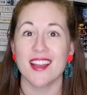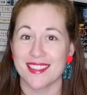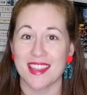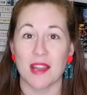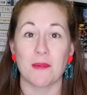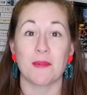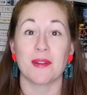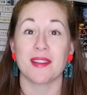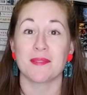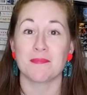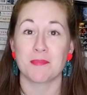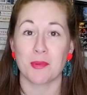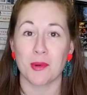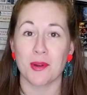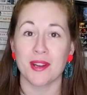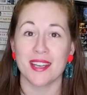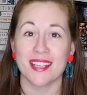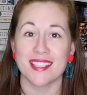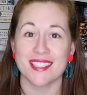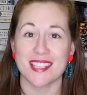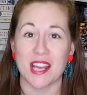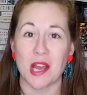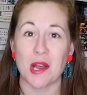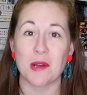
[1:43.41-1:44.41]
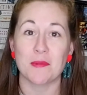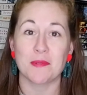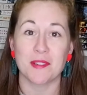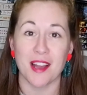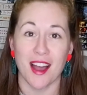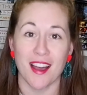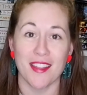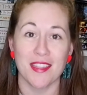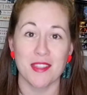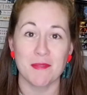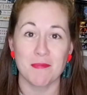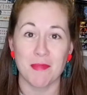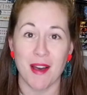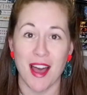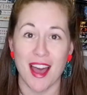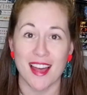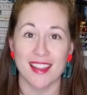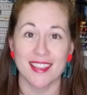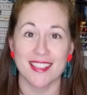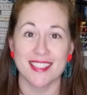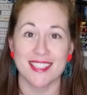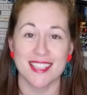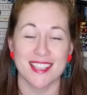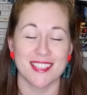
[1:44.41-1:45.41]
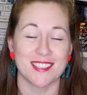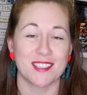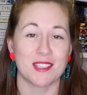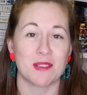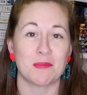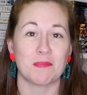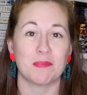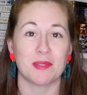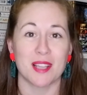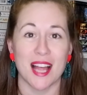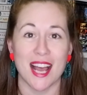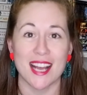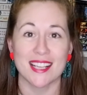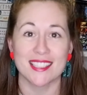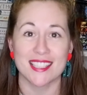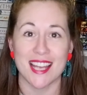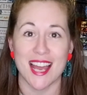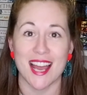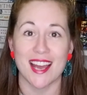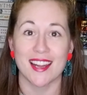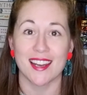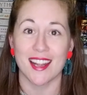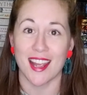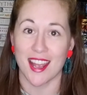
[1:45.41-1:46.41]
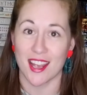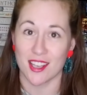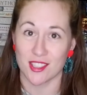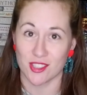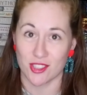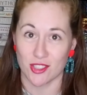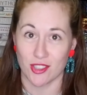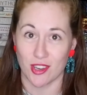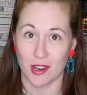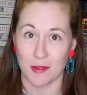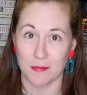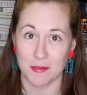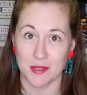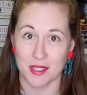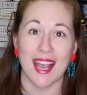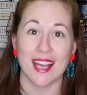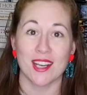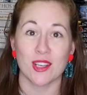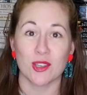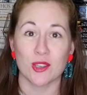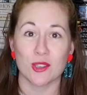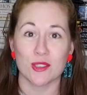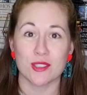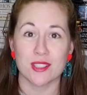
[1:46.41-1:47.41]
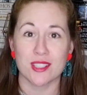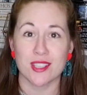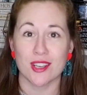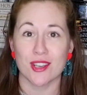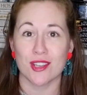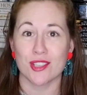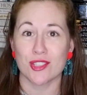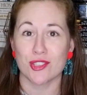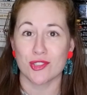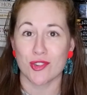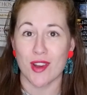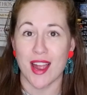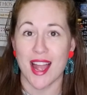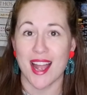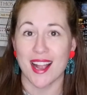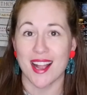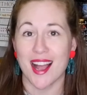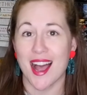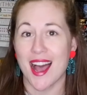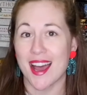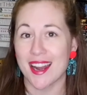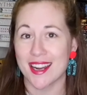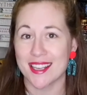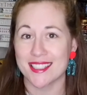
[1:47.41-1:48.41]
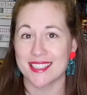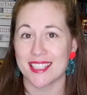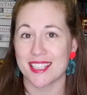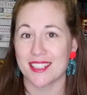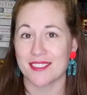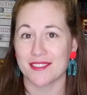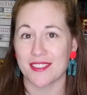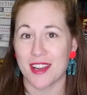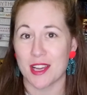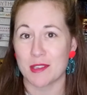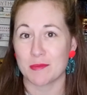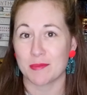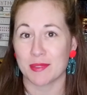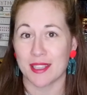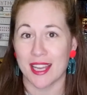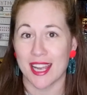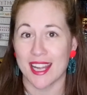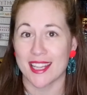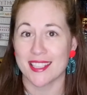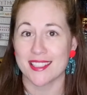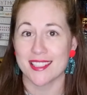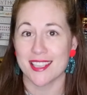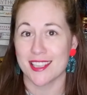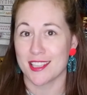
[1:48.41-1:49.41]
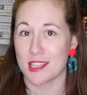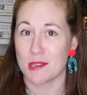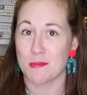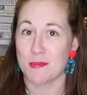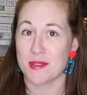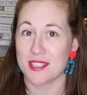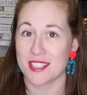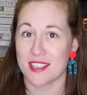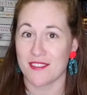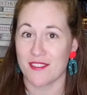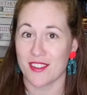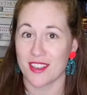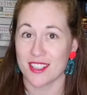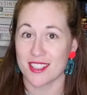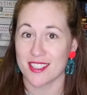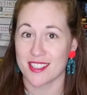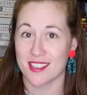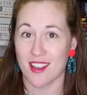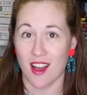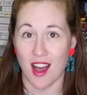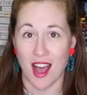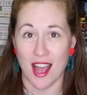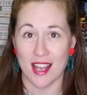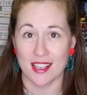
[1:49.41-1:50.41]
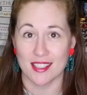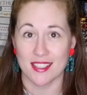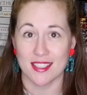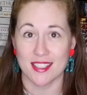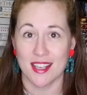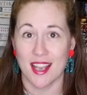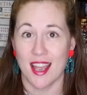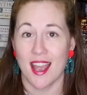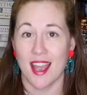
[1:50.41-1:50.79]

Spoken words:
They were brought in to help guide the pilots into blacked out airstrips and also track unidentified planes in the Pacific skies.